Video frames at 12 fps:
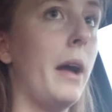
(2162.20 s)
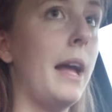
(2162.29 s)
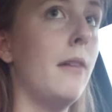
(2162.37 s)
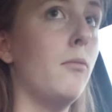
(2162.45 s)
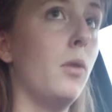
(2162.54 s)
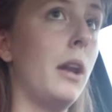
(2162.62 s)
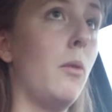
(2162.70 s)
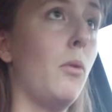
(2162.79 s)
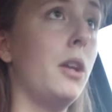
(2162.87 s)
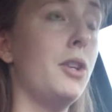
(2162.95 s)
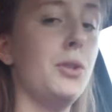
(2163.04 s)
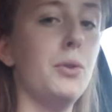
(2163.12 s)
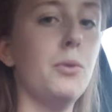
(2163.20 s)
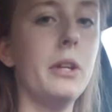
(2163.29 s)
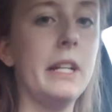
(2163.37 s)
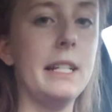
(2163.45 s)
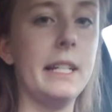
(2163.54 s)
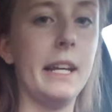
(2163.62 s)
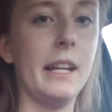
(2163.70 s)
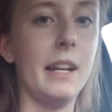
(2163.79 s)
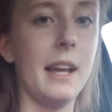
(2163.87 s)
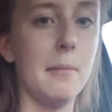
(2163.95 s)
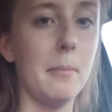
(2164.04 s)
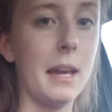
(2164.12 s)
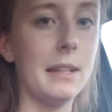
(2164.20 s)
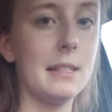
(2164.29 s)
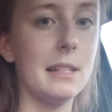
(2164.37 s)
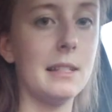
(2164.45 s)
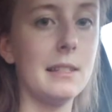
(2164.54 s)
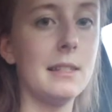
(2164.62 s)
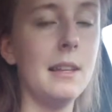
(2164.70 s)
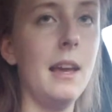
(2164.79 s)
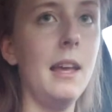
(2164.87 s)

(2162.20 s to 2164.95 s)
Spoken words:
way of what I want to do on a day-to-day basis.